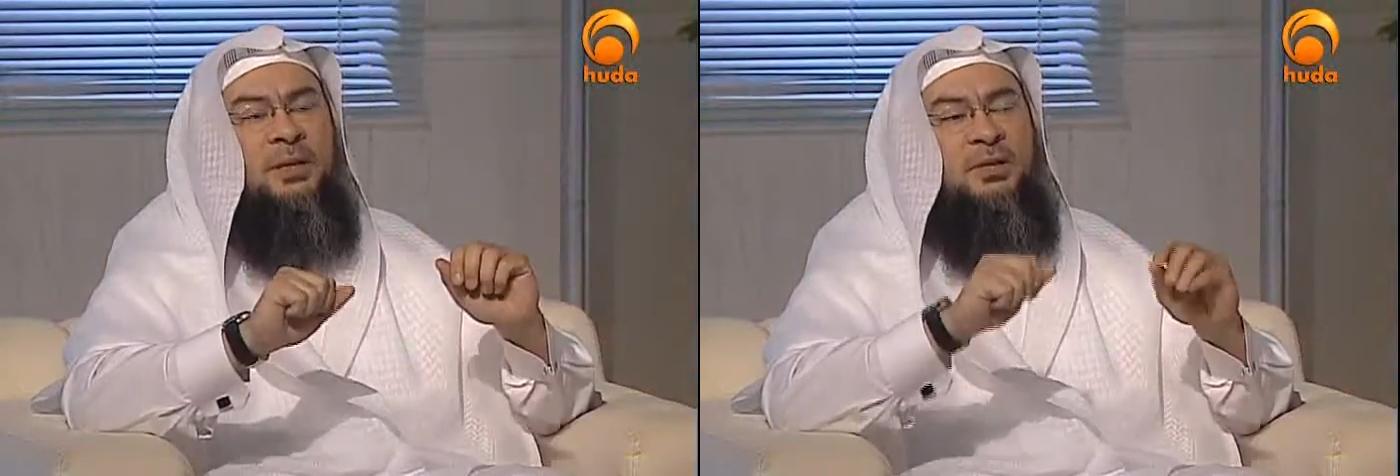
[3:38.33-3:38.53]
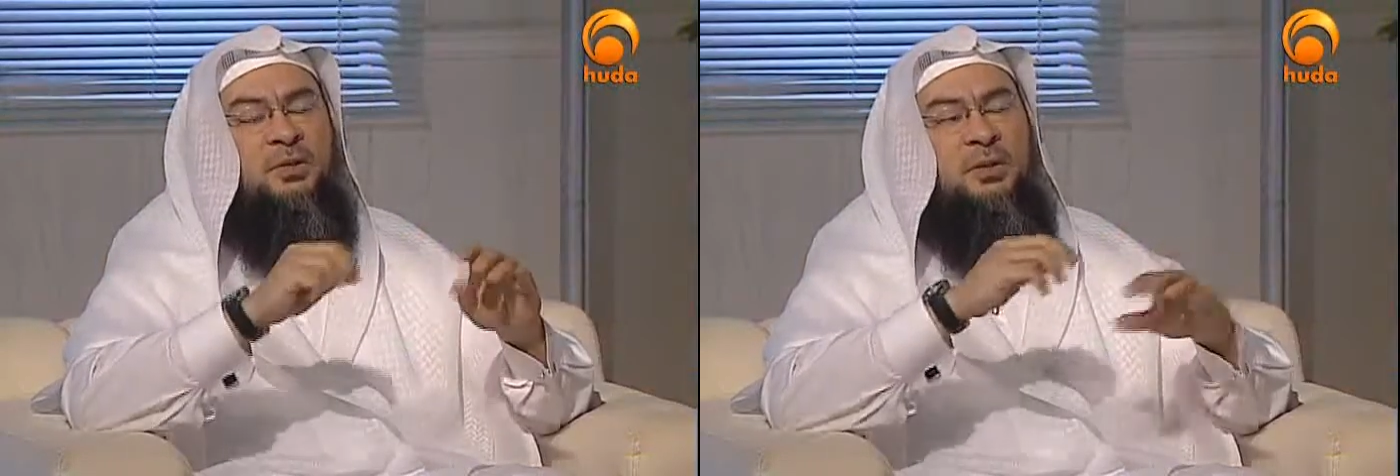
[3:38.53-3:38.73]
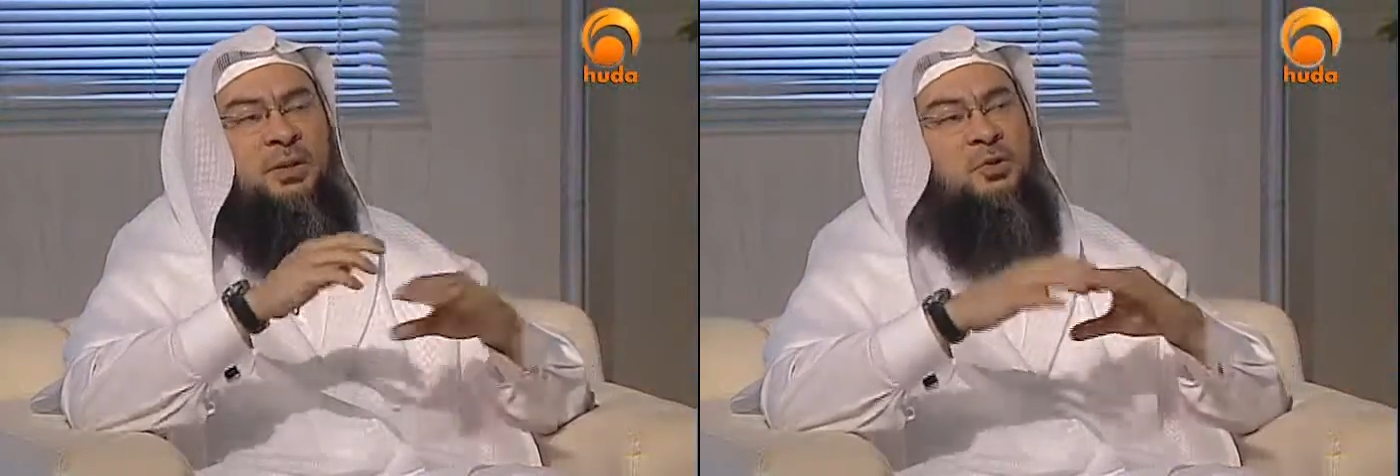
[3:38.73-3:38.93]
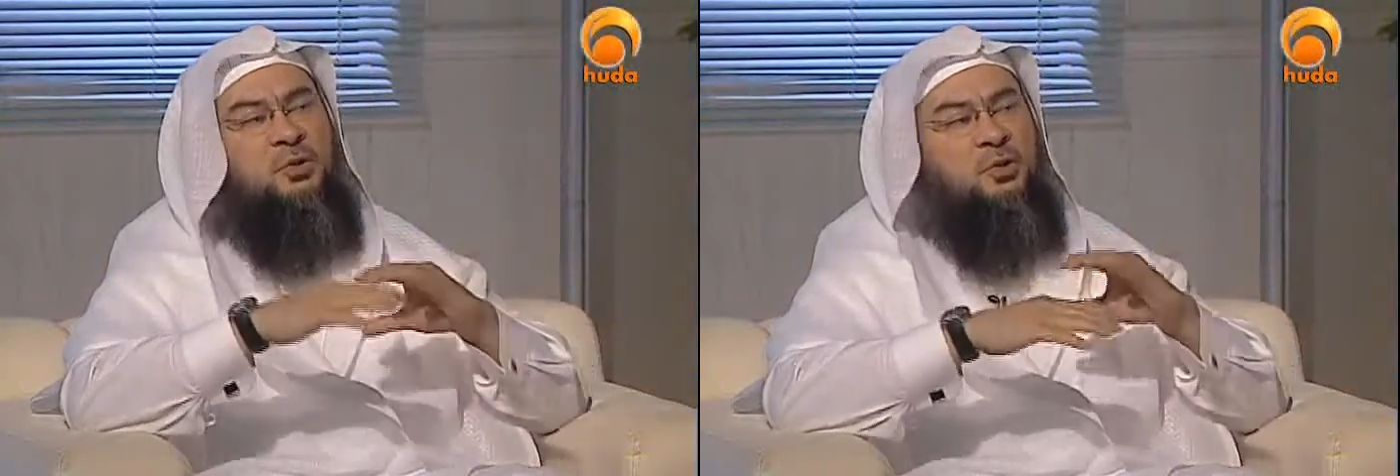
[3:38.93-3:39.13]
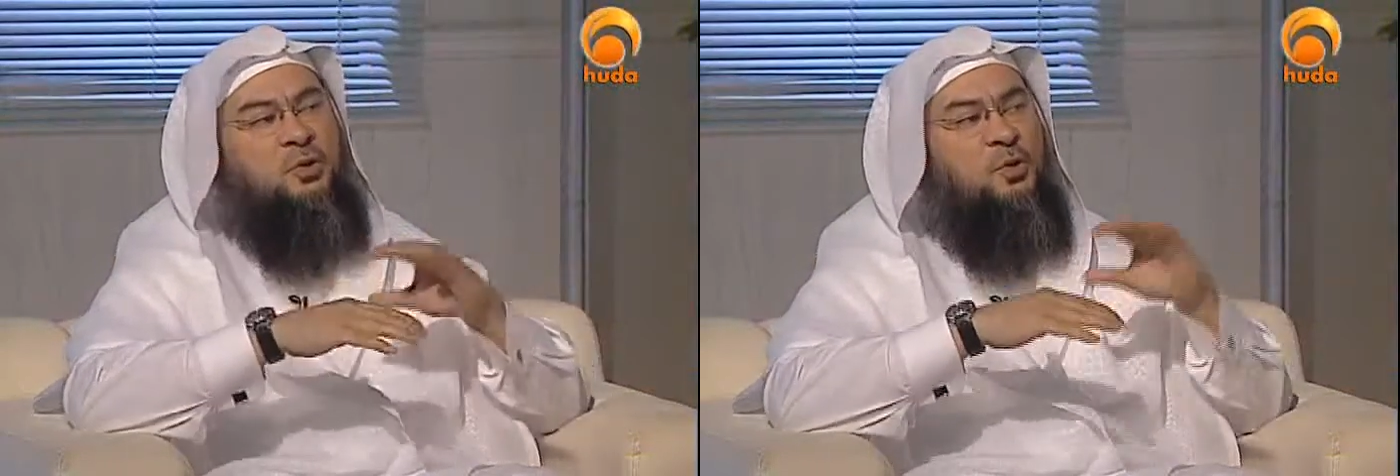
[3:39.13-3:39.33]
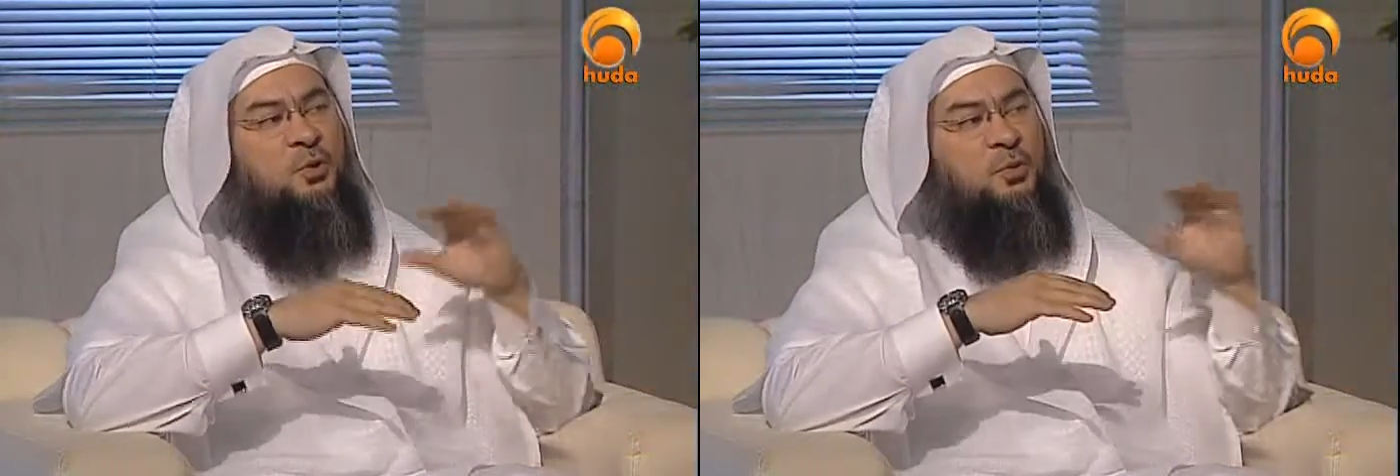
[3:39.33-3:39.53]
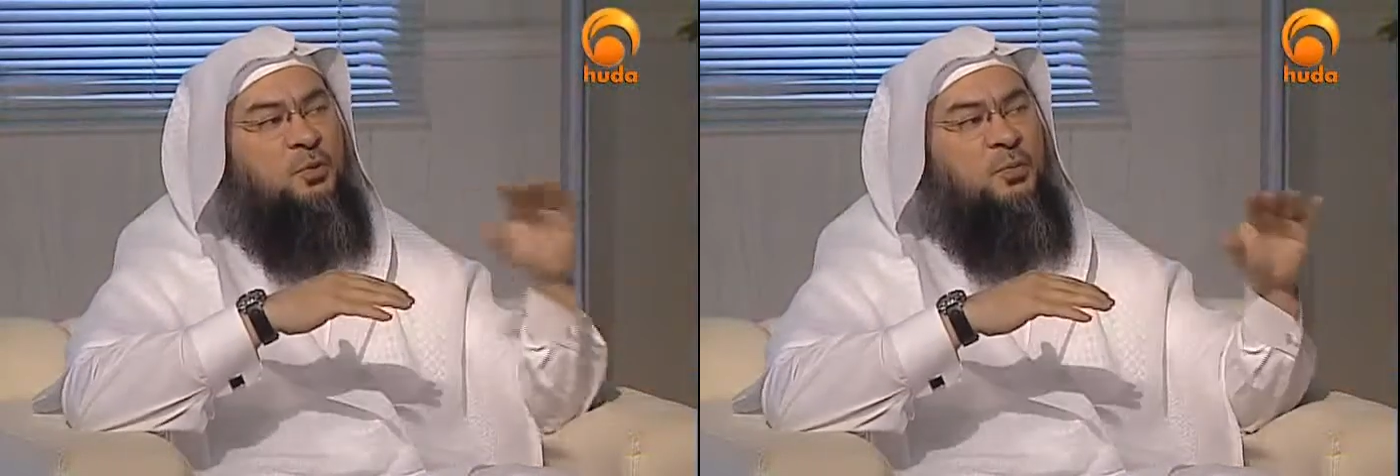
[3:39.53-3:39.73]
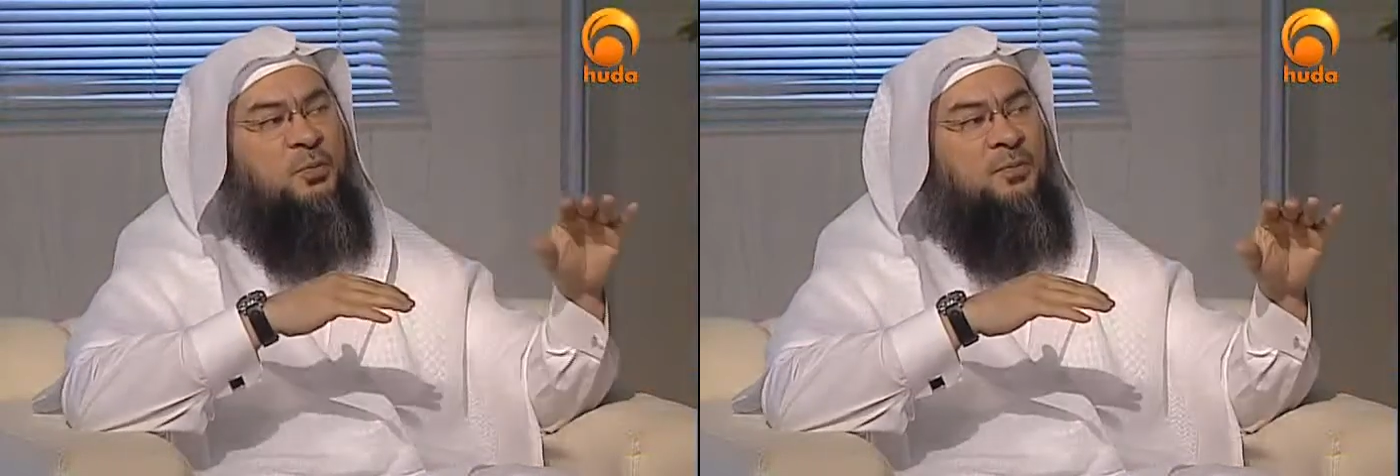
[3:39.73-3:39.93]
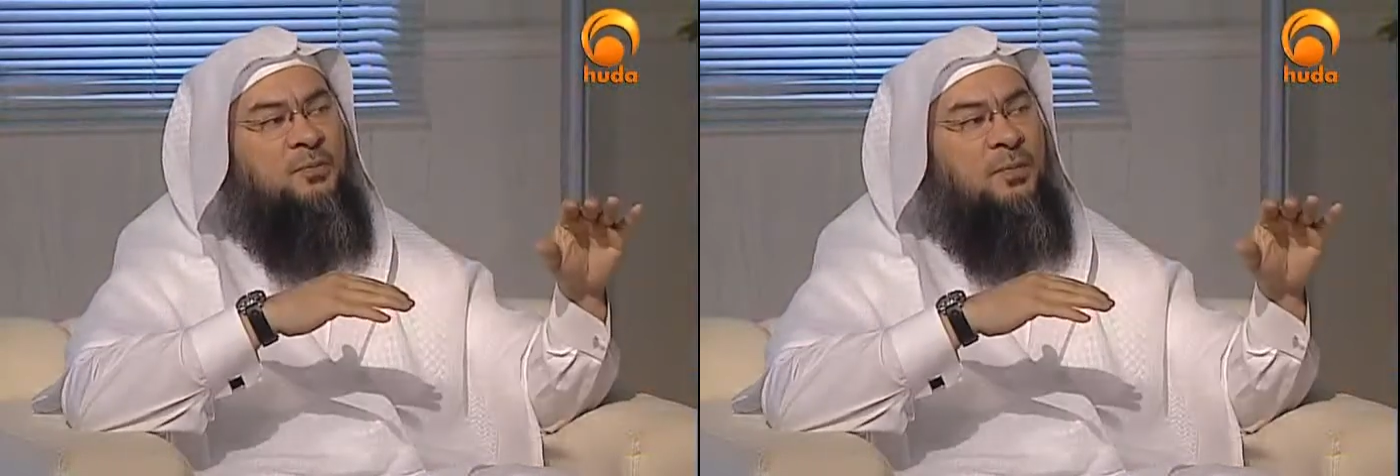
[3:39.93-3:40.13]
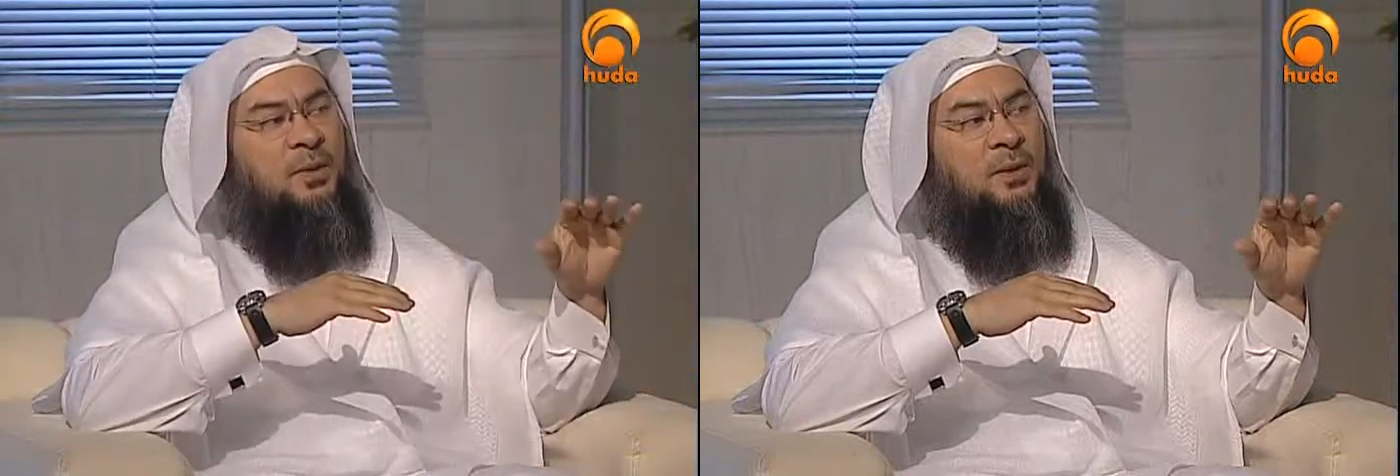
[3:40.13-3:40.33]
So they used to go to
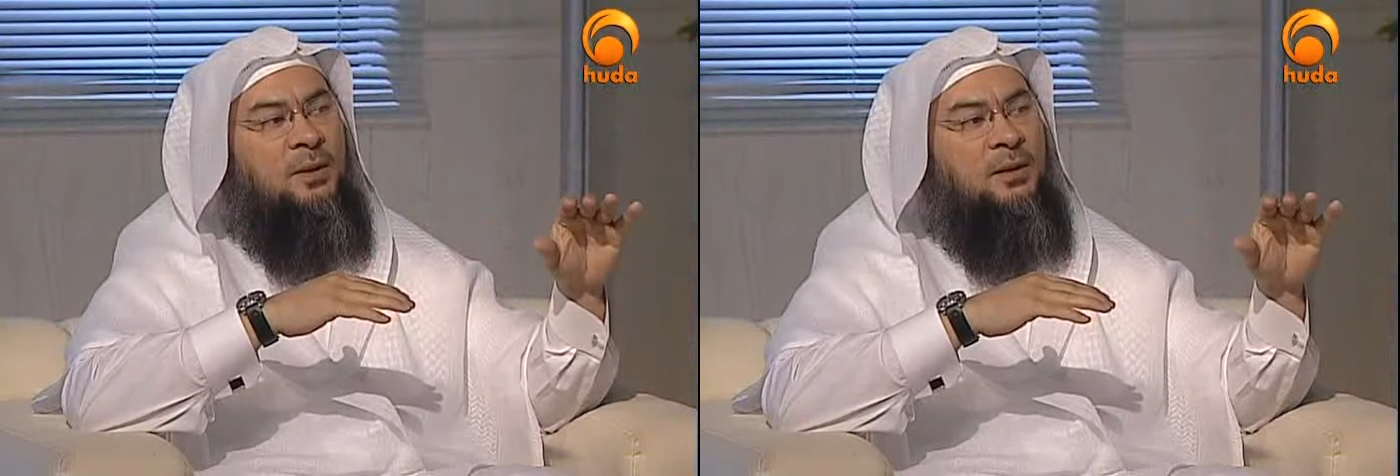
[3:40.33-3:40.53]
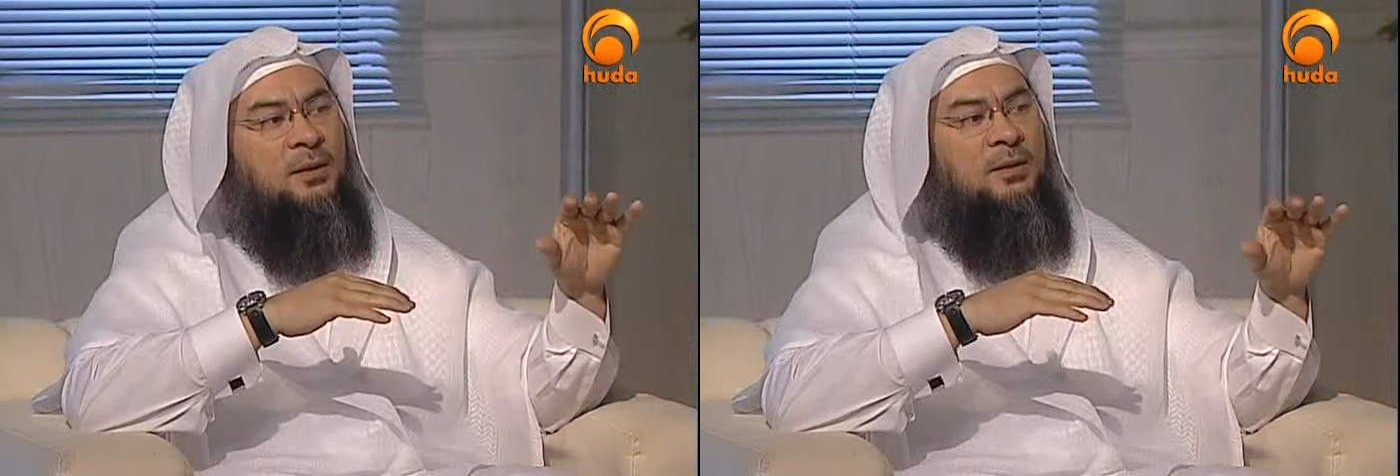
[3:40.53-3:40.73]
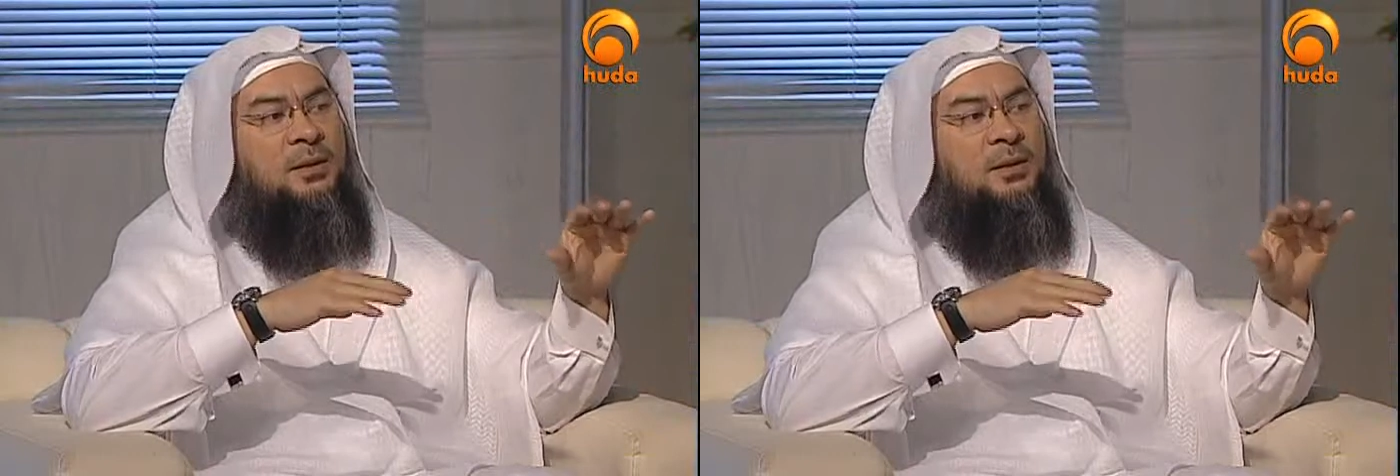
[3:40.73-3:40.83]
the